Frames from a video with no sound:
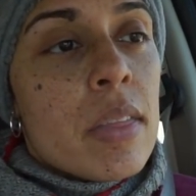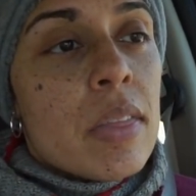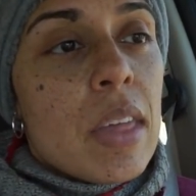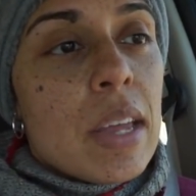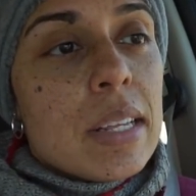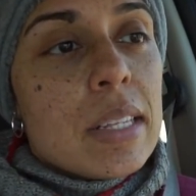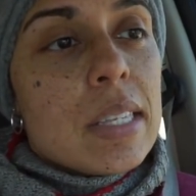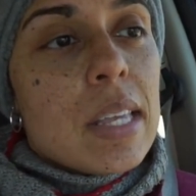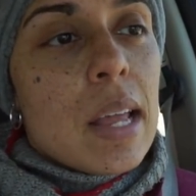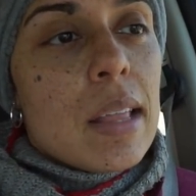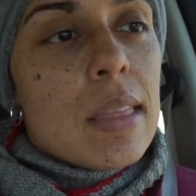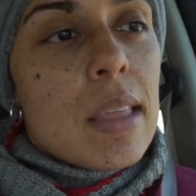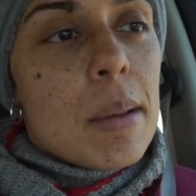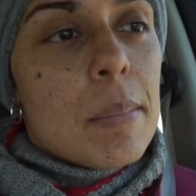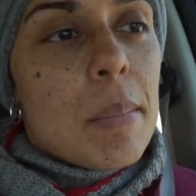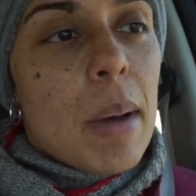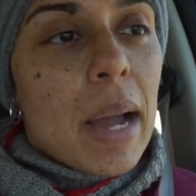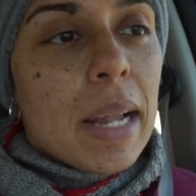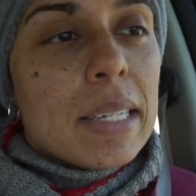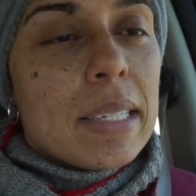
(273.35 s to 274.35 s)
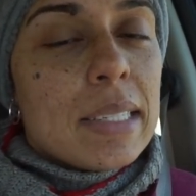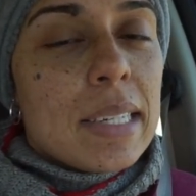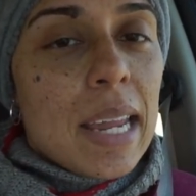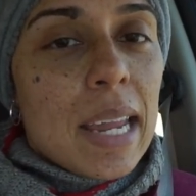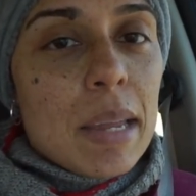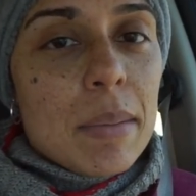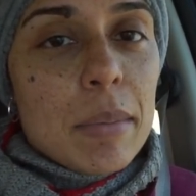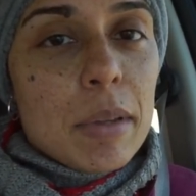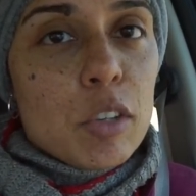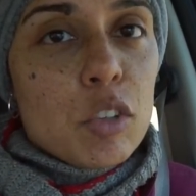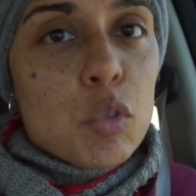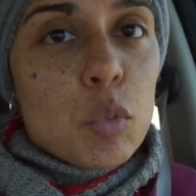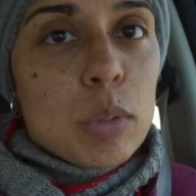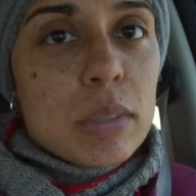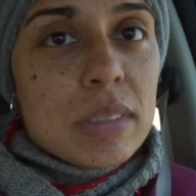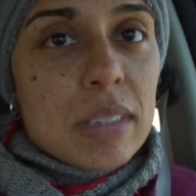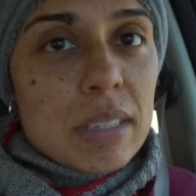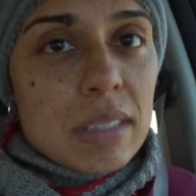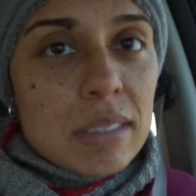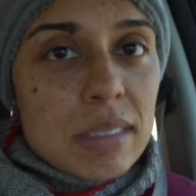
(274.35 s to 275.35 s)
they said that my damage
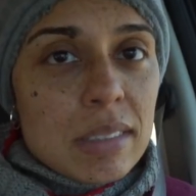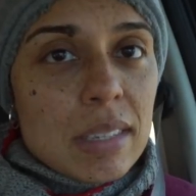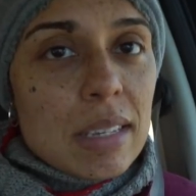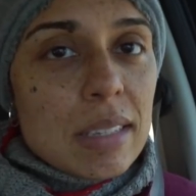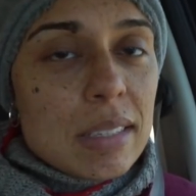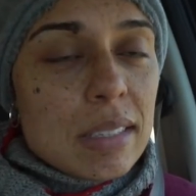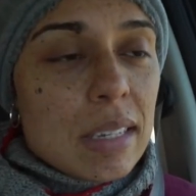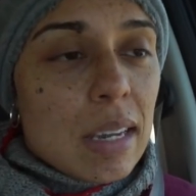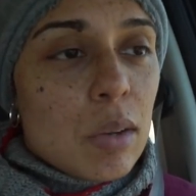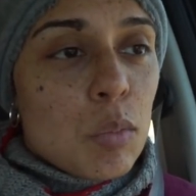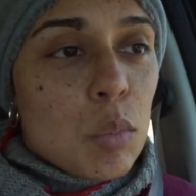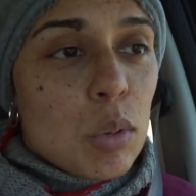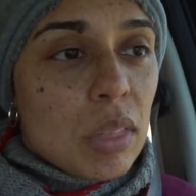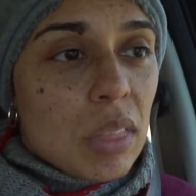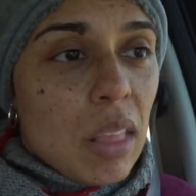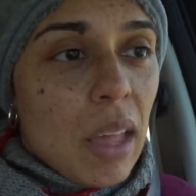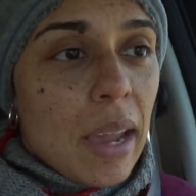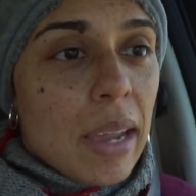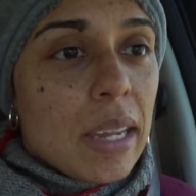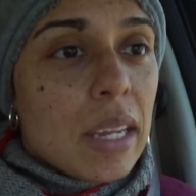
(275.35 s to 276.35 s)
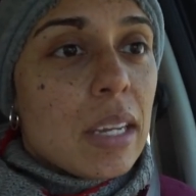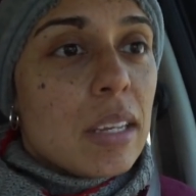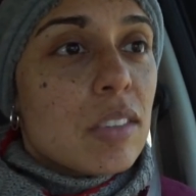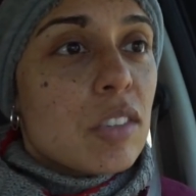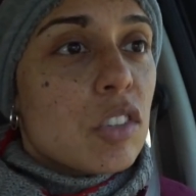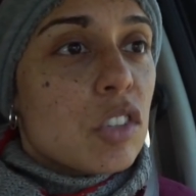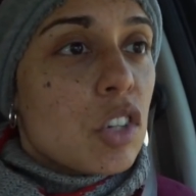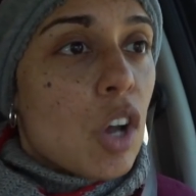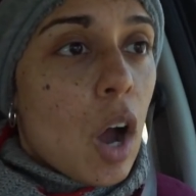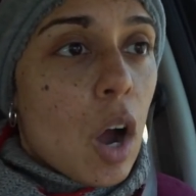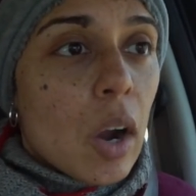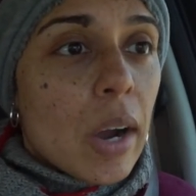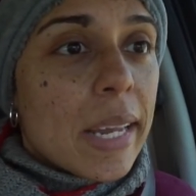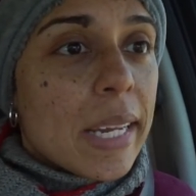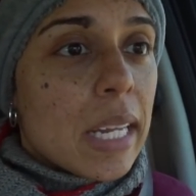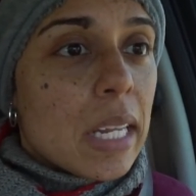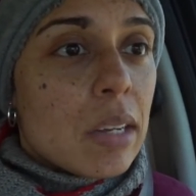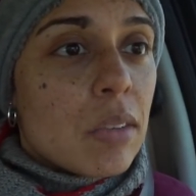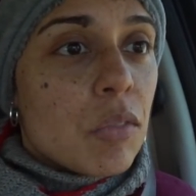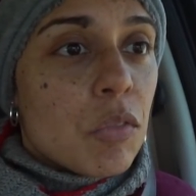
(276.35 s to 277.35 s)
was consistent with like
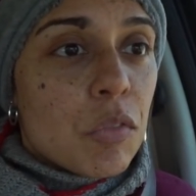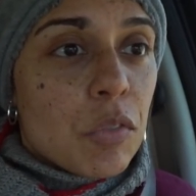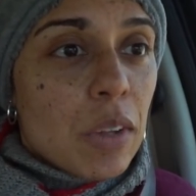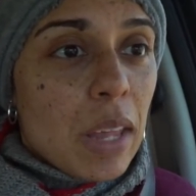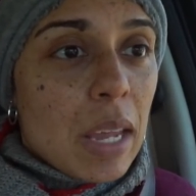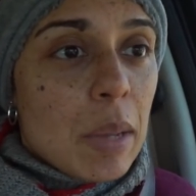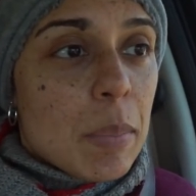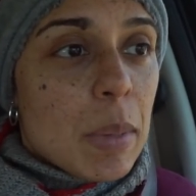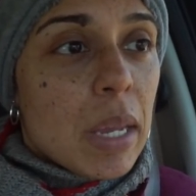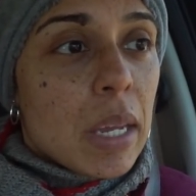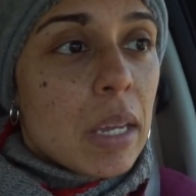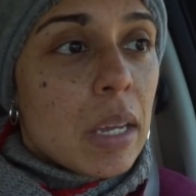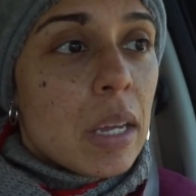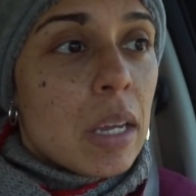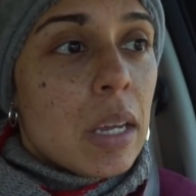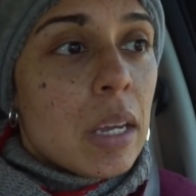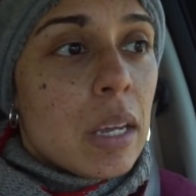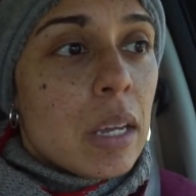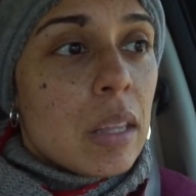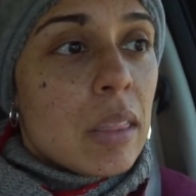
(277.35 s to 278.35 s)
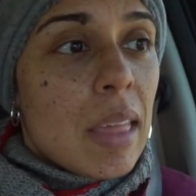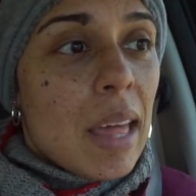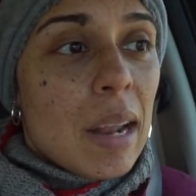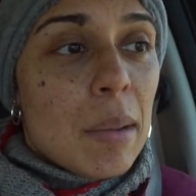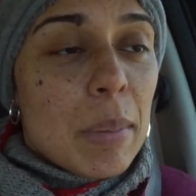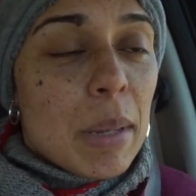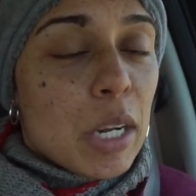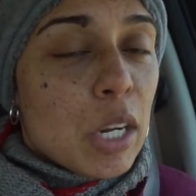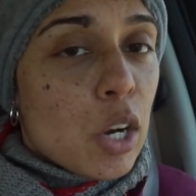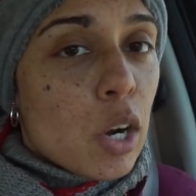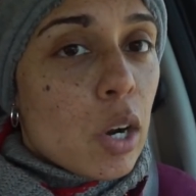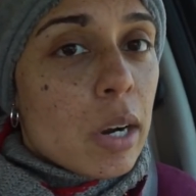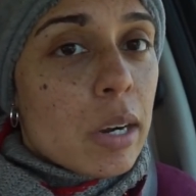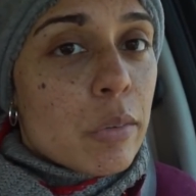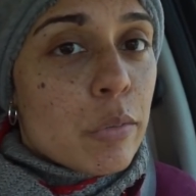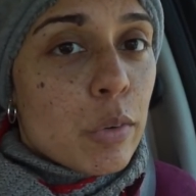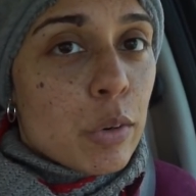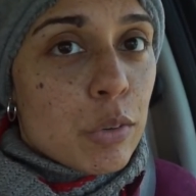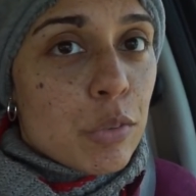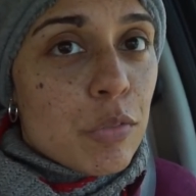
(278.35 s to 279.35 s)
scarring and inflaming that had been
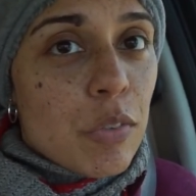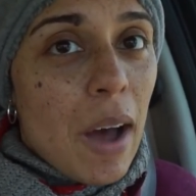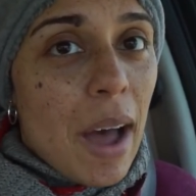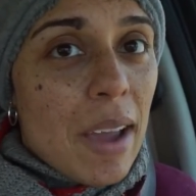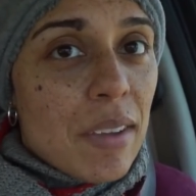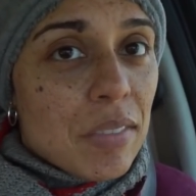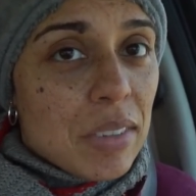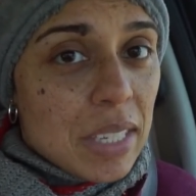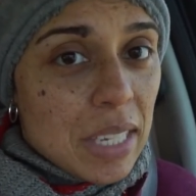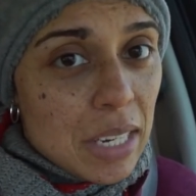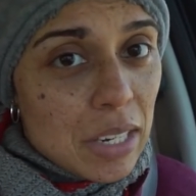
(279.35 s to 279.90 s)
occurring for five